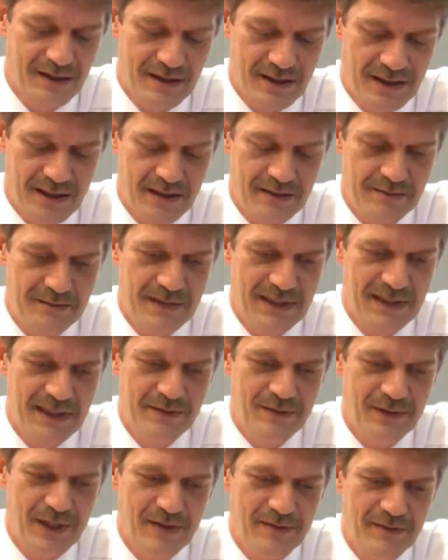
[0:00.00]
Um,
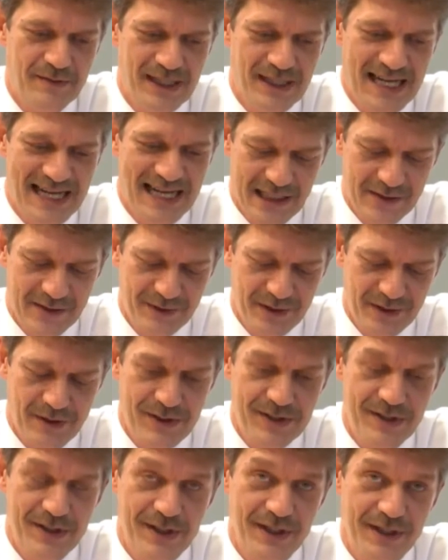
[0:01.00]
if you have a higher
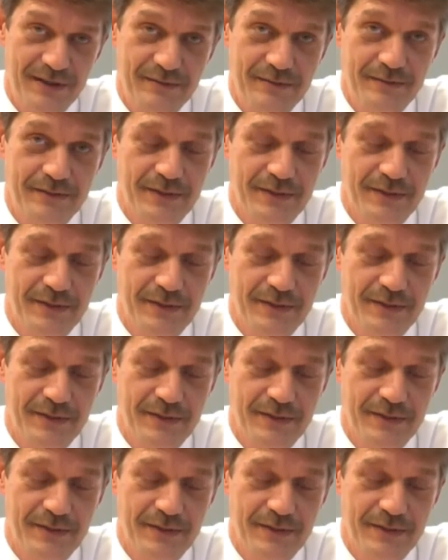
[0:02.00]
velocity,